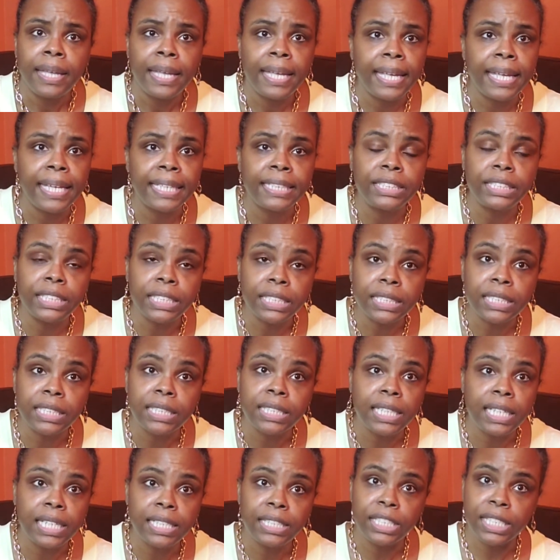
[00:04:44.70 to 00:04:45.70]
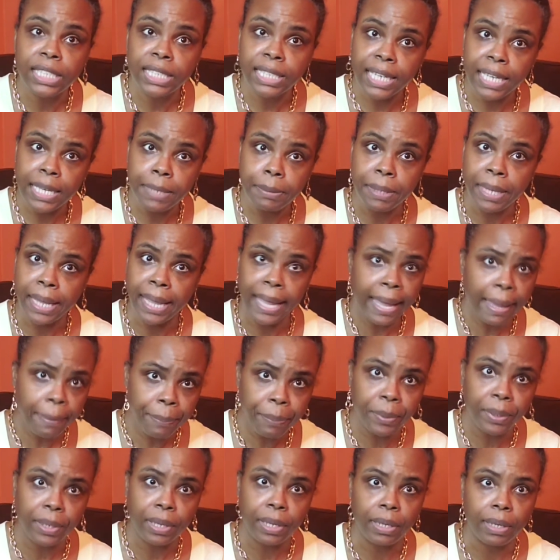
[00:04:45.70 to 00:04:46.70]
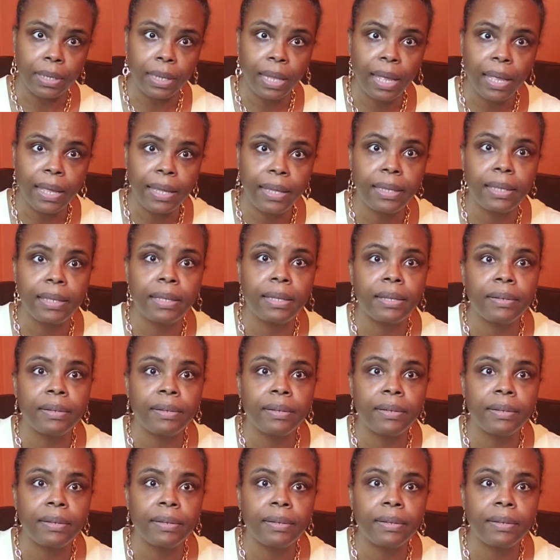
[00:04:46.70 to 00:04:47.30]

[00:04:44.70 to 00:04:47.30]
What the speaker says: it just keeps happening. Like,